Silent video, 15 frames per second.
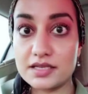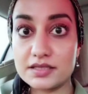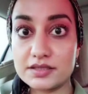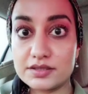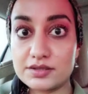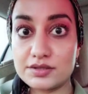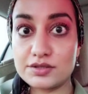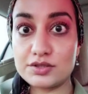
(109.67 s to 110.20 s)

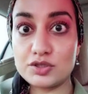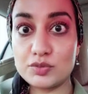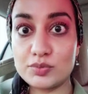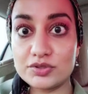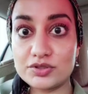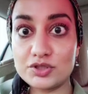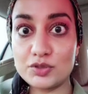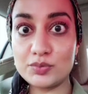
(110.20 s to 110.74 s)
super,
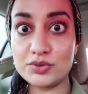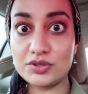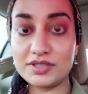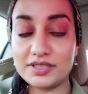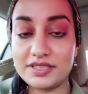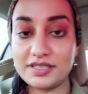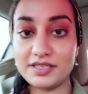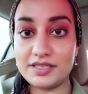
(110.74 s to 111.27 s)
super
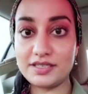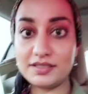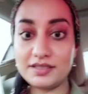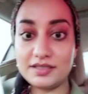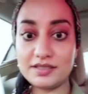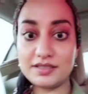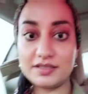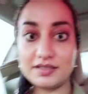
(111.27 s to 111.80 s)
clean.